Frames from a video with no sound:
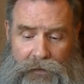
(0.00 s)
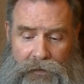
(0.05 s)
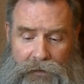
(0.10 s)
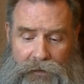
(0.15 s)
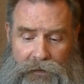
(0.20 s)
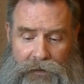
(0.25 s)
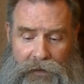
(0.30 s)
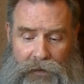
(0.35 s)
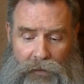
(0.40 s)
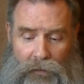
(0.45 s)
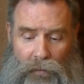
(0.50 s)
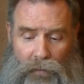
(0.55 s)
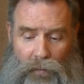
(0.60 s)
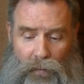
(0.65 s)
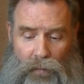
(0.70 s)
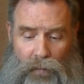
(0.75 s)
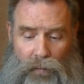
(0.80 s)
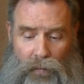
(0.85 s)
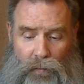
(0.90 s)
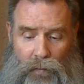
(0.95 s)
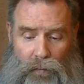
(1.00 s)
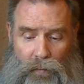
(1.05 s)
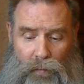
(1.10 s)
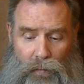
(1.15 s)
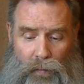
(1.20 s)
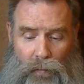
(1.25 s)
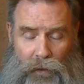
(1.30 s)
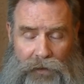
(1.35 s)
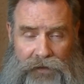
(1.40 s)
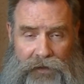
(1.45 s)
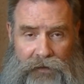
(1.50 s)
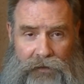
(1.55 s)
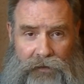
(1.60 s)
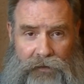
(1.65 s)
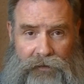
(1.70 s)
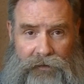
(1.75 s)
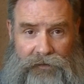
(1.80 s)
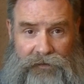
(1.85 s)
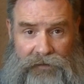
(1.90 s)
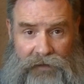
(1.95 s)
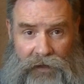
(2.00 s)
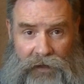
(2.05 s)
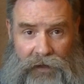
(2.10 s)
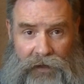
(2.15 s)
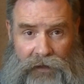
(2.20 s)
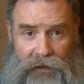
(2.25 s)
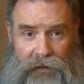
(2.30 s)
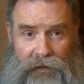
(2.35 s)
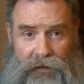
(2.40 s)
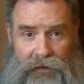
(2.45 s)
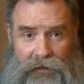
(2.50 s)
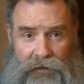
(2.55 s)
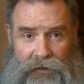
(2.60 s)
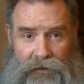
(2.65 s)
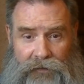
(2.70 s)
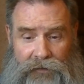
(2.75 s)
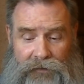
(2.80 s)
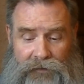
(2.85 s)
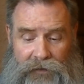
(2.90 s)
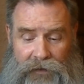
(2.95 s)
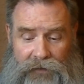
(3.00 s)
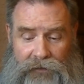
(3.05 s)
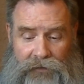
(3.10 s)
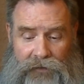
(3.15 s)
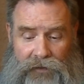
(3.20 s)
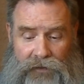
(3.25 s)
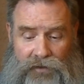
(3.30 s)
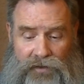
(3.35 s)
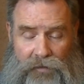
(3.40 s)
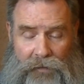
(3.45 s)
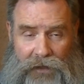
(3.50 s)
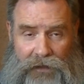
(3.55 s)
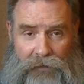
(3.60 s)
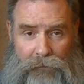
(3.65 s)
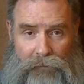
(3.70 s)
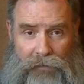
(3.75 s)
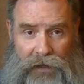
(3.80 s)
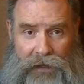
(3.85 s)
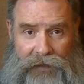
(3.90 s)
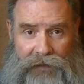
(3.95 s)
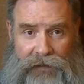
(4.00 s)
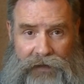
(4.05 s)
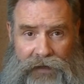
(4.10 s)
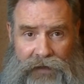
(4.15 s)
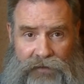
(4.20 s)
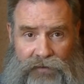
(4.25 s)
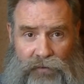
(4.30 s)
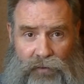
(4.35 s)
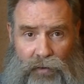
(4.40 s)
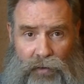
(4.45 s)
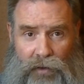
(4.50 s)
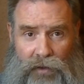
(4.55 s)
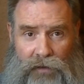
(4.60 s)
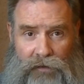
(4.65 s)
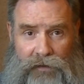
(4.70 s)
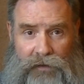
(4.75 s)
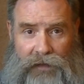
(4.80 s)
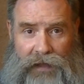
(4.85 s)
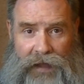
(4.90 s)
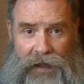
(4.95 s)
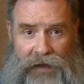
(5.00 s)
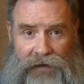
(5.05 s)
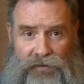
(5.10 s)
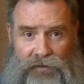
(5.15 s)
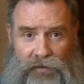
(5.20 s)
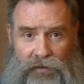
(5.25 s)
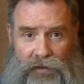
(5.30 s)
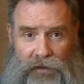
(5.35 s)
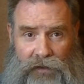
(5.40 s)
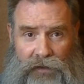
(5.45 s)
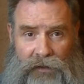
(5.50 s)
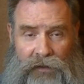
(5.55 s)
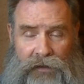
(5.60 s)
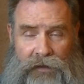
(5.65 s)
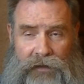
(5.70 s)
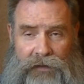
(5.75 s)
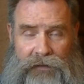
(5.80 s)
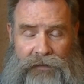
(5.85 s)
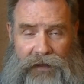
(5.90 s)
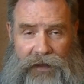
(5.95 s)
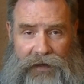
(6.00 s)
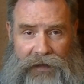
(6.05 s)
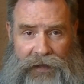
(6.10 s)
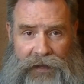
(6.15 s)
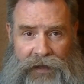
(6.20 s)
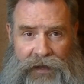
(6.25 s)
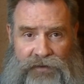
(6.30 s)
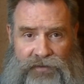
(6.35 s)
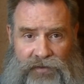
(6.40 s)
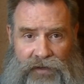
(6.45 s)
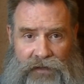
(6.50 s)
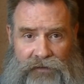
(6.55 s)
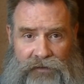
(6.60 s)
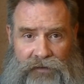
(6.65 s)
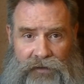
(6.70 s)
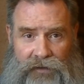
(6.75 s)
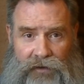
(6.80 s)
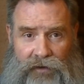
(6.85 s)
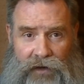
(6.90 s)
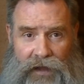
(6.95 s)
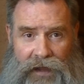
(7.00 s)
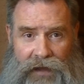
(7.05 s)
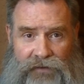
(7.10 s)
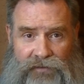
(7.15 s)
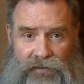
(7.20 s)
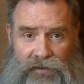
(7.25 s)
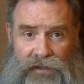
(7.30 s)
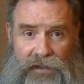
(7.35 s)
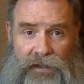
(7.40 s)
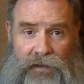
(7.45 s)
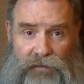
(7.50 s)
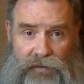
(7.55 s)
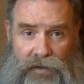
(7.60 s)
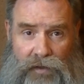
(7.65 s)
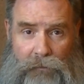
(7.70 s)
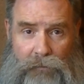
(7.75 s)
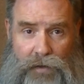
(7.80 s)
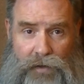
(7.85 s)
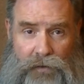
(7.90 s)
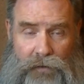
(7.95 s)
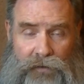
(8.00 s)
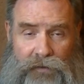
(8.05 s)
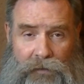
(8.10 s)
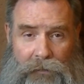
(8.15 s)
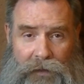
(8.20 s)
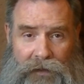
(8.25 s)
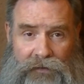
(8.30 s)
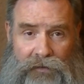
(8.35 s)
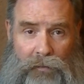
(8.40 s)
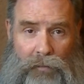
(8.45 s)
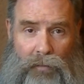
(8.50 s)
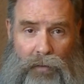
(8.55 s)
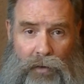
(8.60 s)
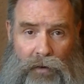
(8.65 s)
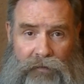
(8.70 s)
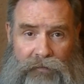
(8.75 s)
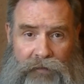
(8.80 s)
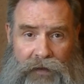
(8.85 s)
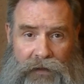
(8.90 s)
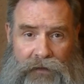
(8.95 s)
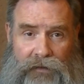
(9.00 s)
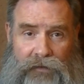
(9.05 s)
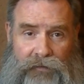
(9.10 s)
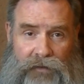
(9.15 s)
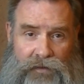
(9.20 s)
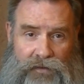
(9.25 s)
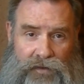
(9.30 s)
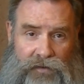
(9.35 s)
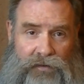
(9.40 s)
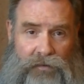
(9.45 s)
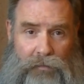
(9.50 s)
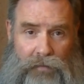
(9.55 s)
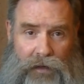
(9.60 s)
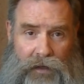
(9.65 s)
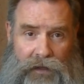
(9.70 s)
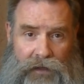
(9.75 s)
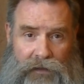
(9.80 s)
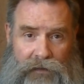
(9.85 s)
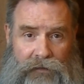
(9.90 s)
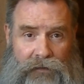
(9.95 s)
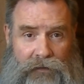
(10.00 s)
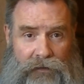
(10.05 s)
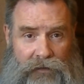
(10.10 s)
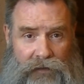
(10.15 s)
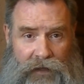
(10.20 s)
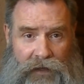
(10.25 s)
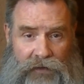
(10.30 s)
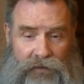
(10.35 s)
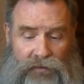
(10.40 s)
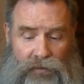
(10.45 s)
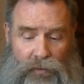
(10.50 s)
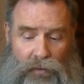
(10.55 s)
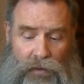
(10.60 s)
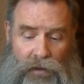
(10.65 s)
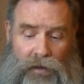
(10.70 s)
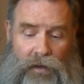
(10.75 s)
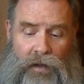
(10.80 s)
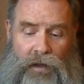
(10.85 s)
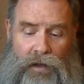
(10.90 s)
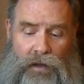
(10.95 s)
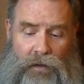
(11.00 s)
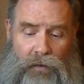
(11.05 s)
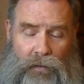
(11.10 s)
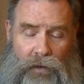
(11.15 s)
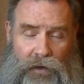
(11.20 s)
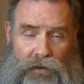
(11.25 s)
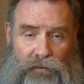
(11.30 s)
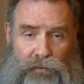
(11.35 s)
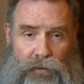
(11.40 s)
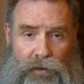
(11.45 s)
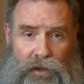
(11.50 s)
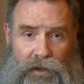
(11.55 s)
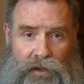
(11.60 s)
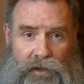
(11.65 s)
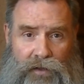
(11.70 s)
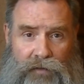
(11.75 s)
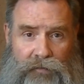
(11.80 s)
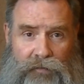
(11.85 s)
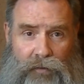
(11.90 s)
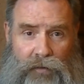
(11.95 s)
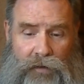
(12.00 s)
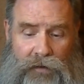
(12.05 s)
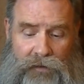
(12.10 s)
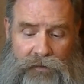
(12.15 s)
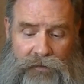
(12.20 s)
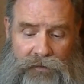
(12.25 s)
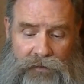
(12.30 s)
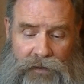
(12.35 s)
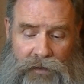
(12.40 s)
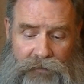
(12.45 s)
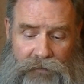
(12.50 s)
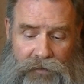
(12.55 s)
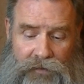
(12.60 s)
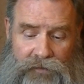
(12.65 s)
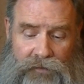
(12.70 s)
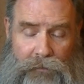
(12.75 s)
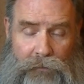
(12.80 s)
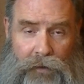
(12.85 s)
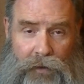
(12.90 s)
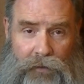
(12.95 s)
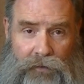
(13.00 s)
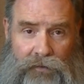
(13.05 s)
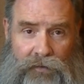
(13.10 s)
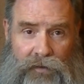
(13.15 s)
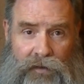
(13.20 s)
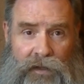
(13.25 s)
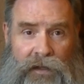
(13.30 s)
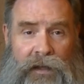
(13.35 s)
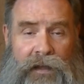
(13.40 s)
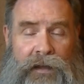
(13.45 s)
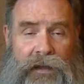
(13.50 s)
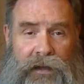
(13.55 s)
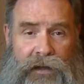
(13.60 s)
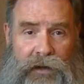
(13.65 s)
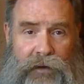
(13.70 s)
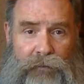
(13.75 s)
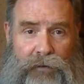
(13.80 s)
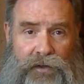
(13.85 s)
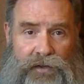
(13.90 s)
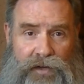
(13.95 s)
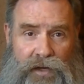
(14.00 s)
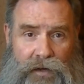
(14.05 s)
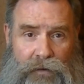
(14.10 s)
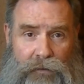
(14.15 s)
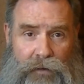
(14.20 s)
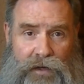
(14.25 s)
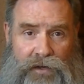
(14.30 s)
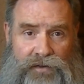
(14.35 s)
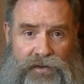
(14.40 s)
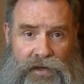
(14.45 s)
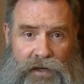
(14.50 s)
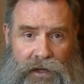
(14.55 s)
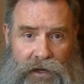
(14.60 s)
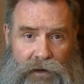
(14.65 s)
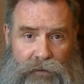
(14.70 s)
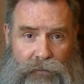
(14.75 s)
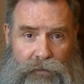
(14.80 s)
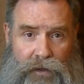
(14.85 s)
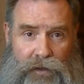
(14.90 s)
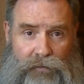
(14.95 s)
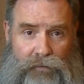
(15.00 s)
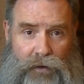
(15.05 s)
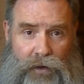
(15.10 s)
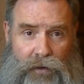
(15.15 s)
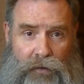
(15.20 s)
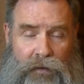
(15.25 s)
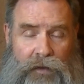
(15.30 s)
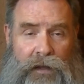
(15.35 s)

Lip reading: Now, what they say is that the Jamaican black castor oil actually, that ash that's in there actually gives it a boost. It makes it more effective than just a plain castor oil. What it's really good for, this stuff, is supposedly hair regeneration, hair regrowth,